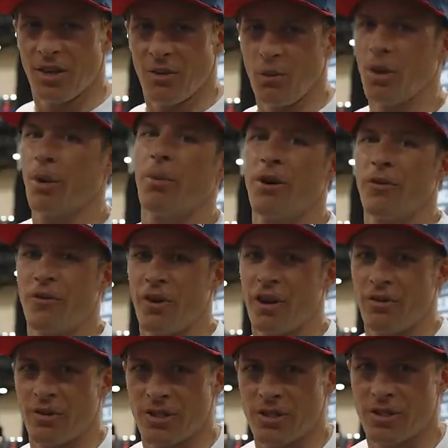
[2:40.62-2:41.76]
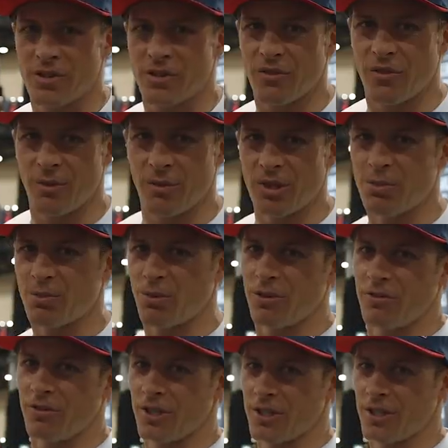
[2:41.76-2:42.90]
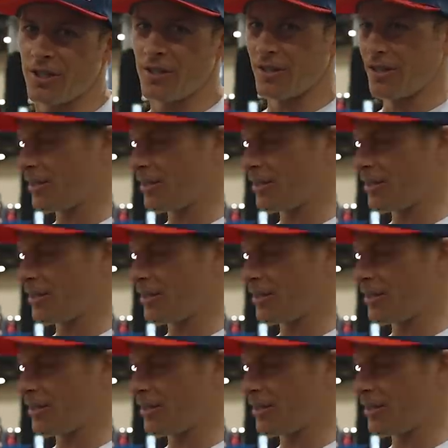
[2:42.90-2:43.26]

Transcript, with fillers: one of my favorites from this previous season.